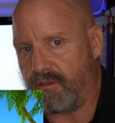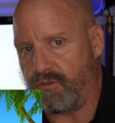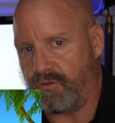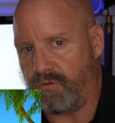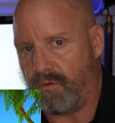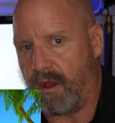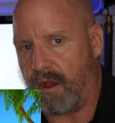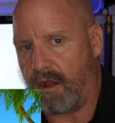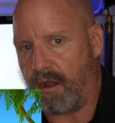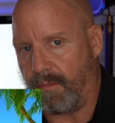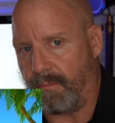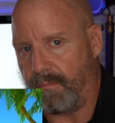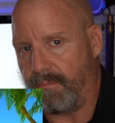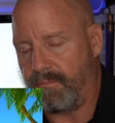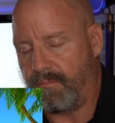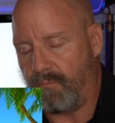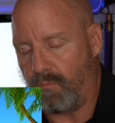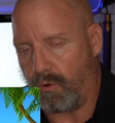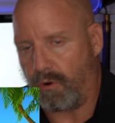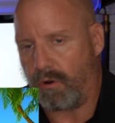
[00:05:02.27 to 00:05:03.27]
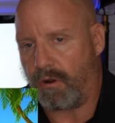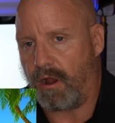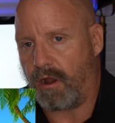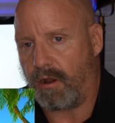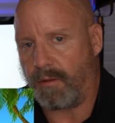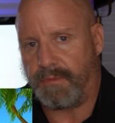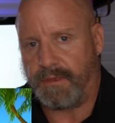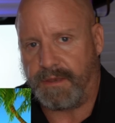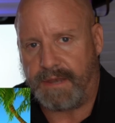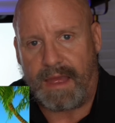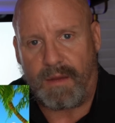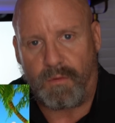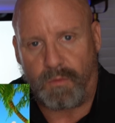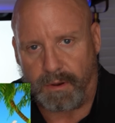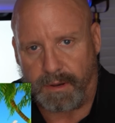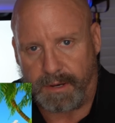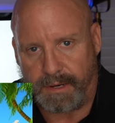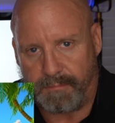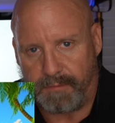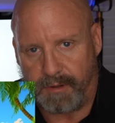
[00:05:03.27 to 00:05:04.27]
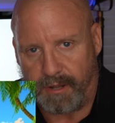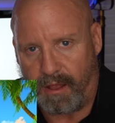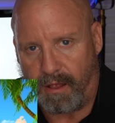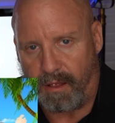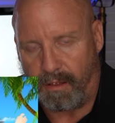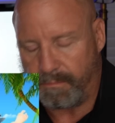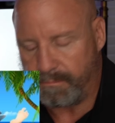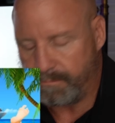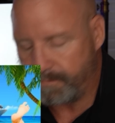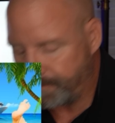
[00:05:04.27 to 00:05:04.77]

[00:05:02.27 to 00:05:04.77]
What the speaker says: do harm, more harm than not wearing them at all.